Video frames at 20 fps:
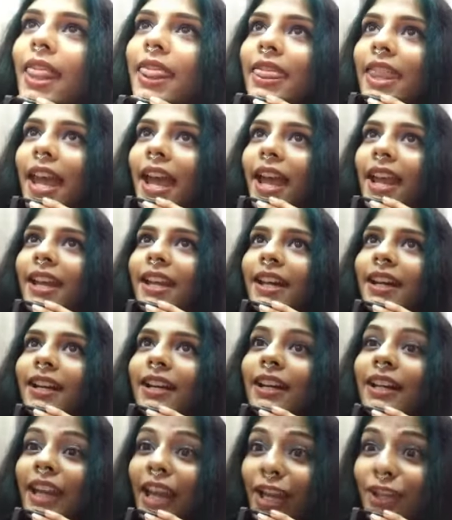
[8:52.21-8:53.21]
Then
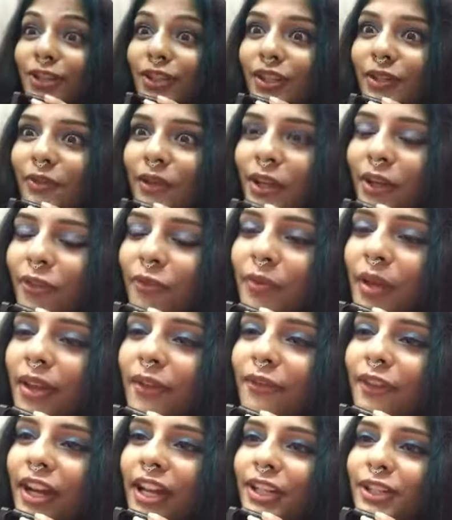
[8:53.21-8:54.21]
Rachel, one of
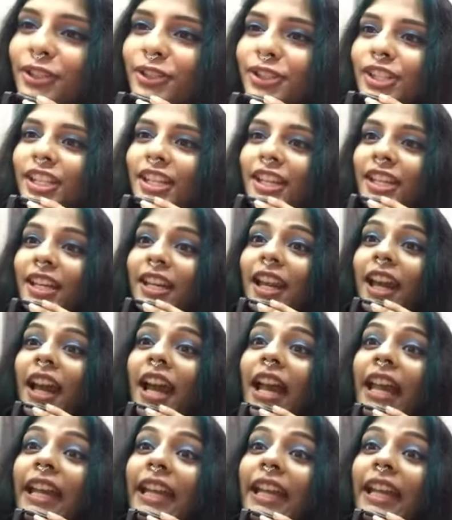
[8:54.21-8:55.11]
my friends, she